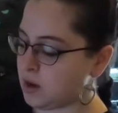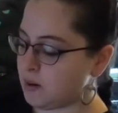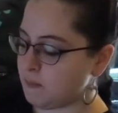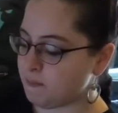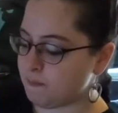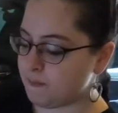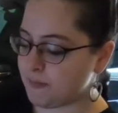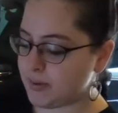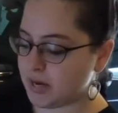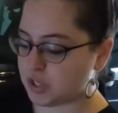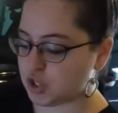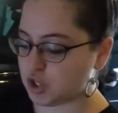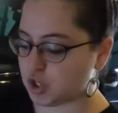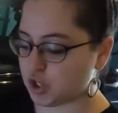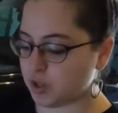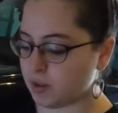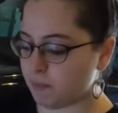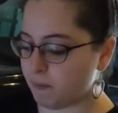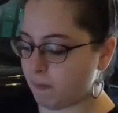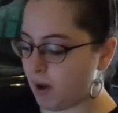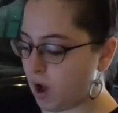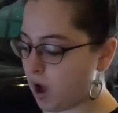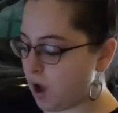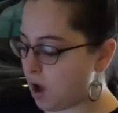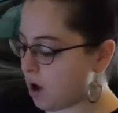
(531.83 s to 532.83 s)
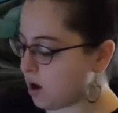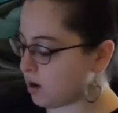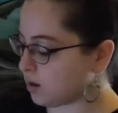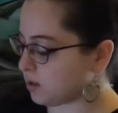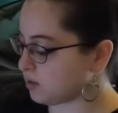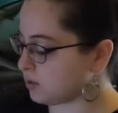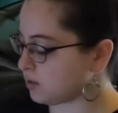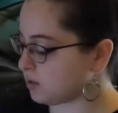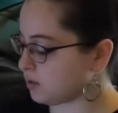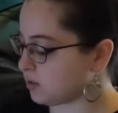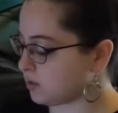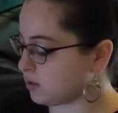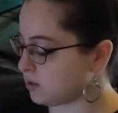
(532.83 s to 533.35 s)
measure the
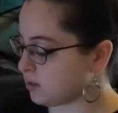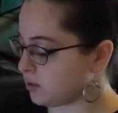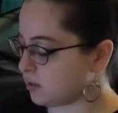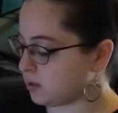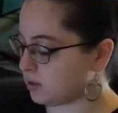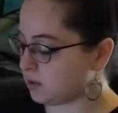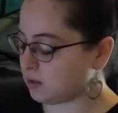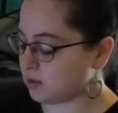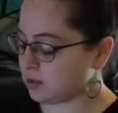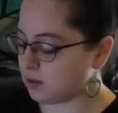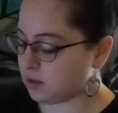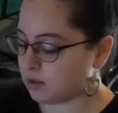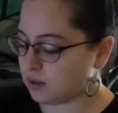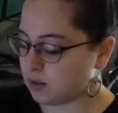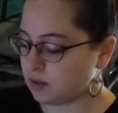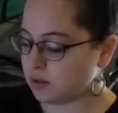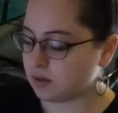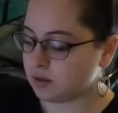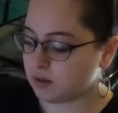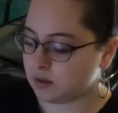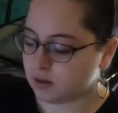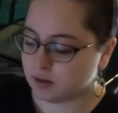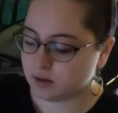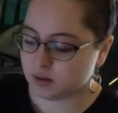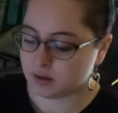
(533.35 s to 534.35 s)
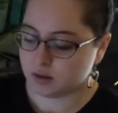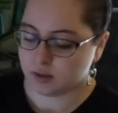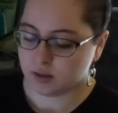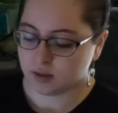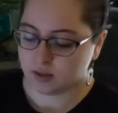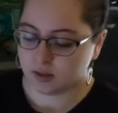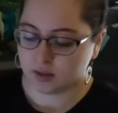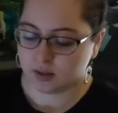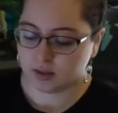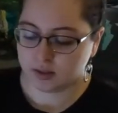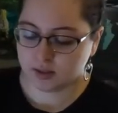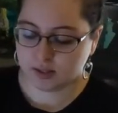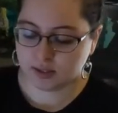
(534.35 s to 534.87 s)
box.
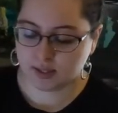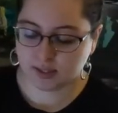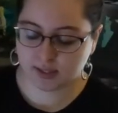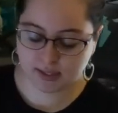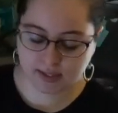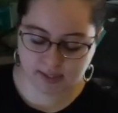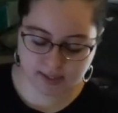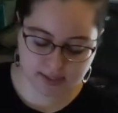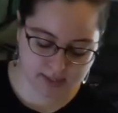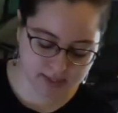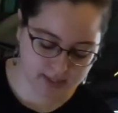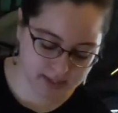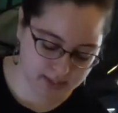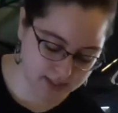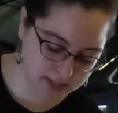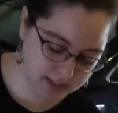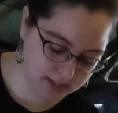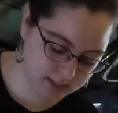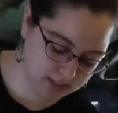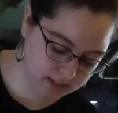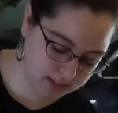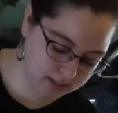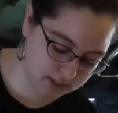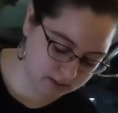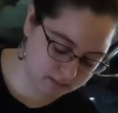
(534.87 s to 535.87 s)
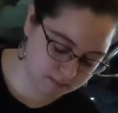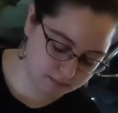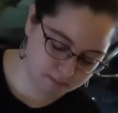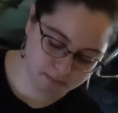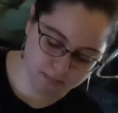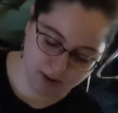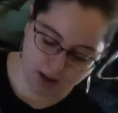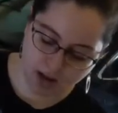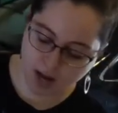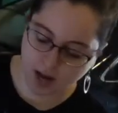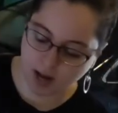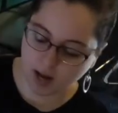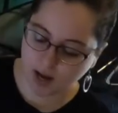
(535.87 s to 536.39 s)
16
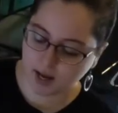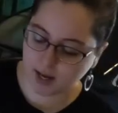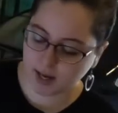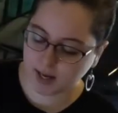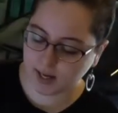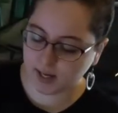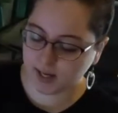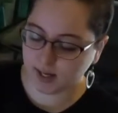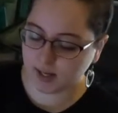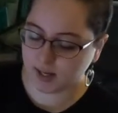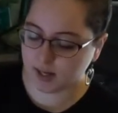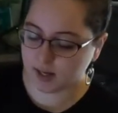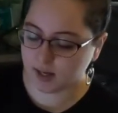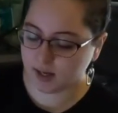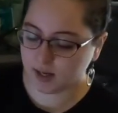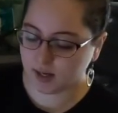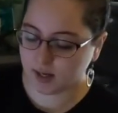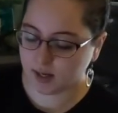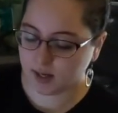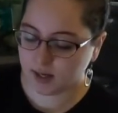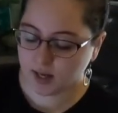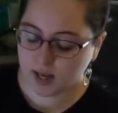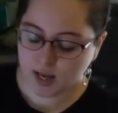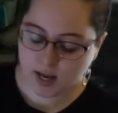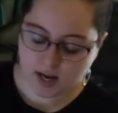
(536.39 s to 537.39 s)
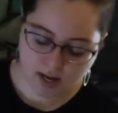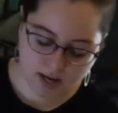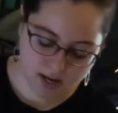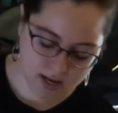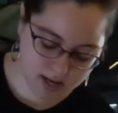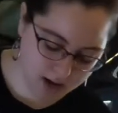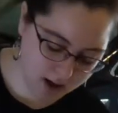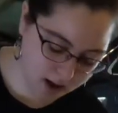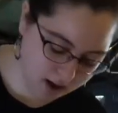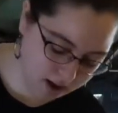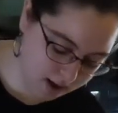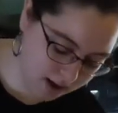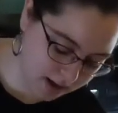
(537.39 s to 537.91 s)
by
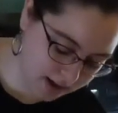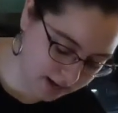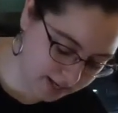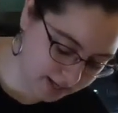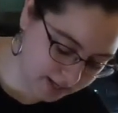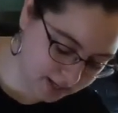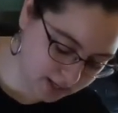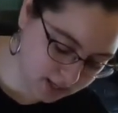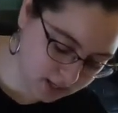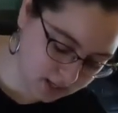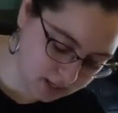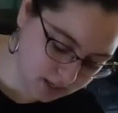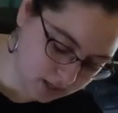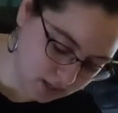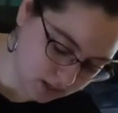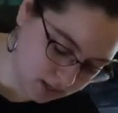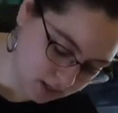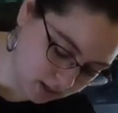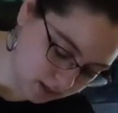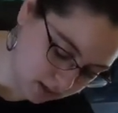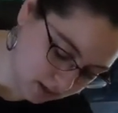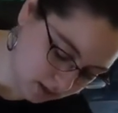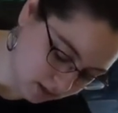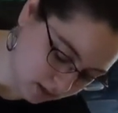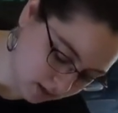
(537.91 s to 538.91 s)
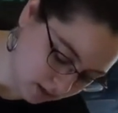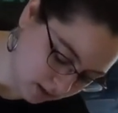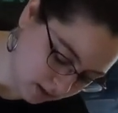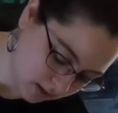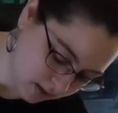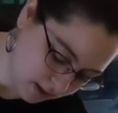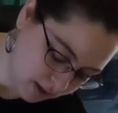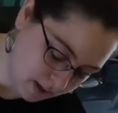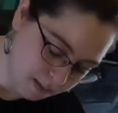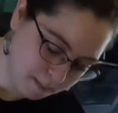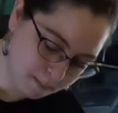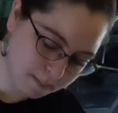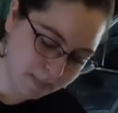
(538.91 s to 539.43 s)
9
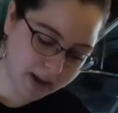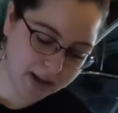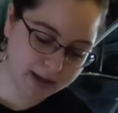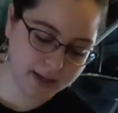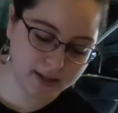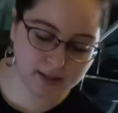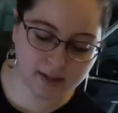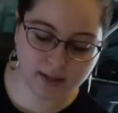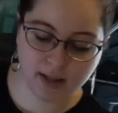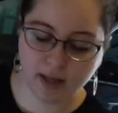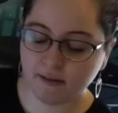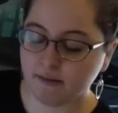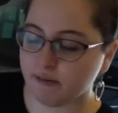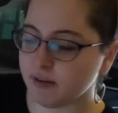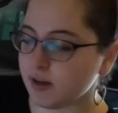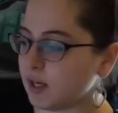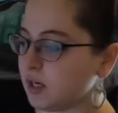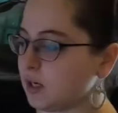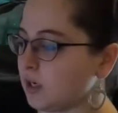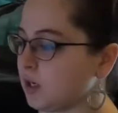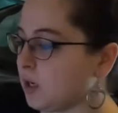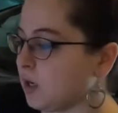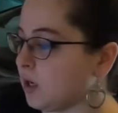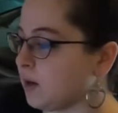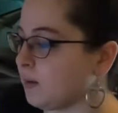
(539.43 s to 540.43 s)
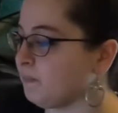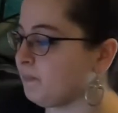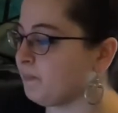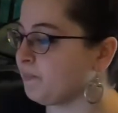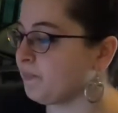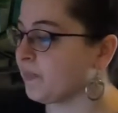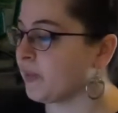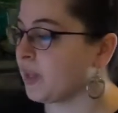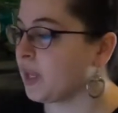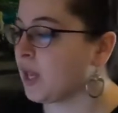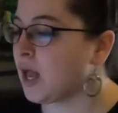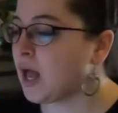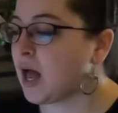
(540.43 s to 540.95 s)
by 11.
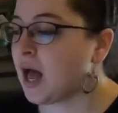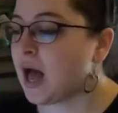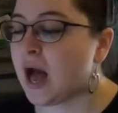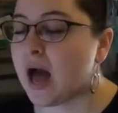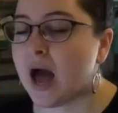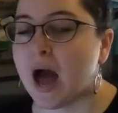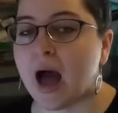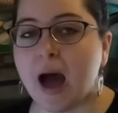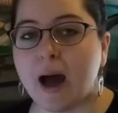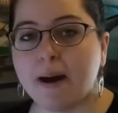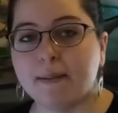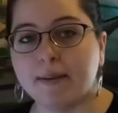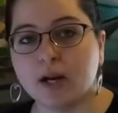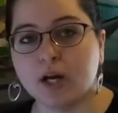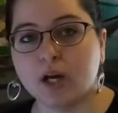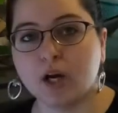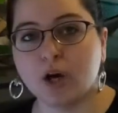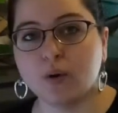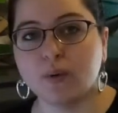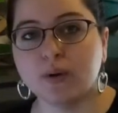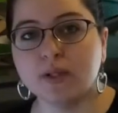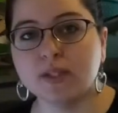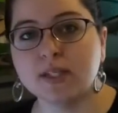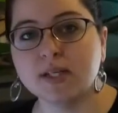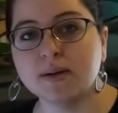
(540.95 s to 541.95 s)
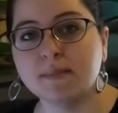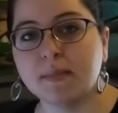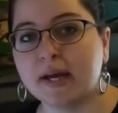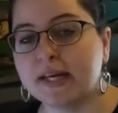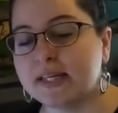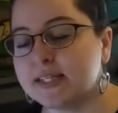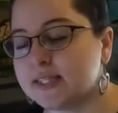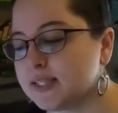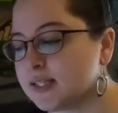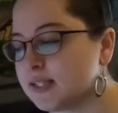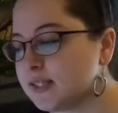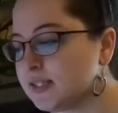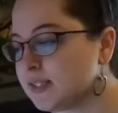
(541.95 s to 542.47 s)
I'm gonna go into my
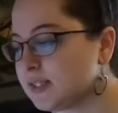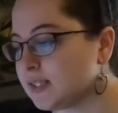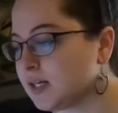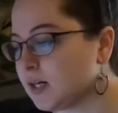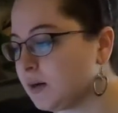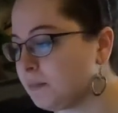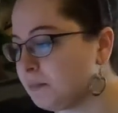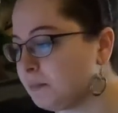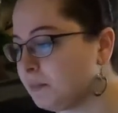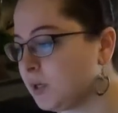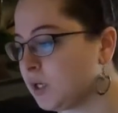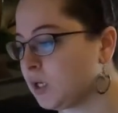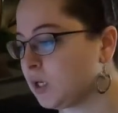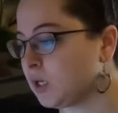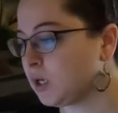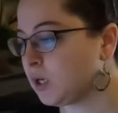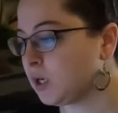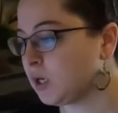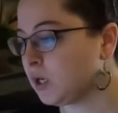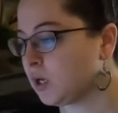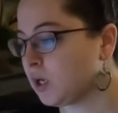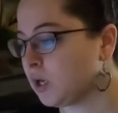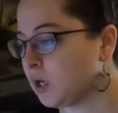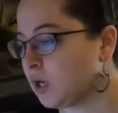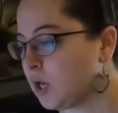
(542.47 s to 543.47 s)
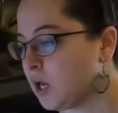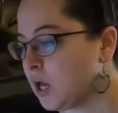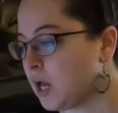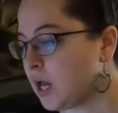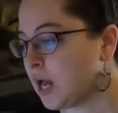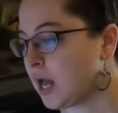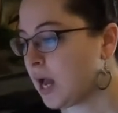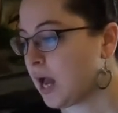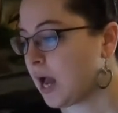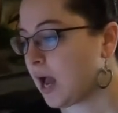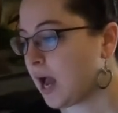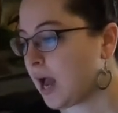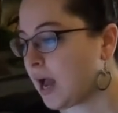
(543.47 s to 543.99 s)
system.
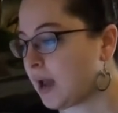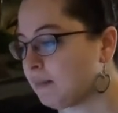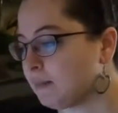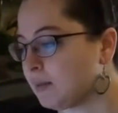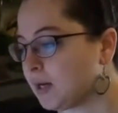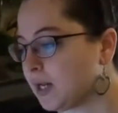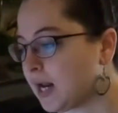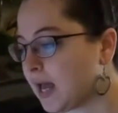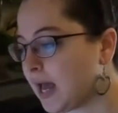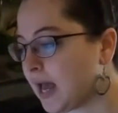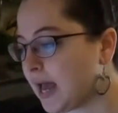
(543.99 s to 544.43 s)
I'm gonna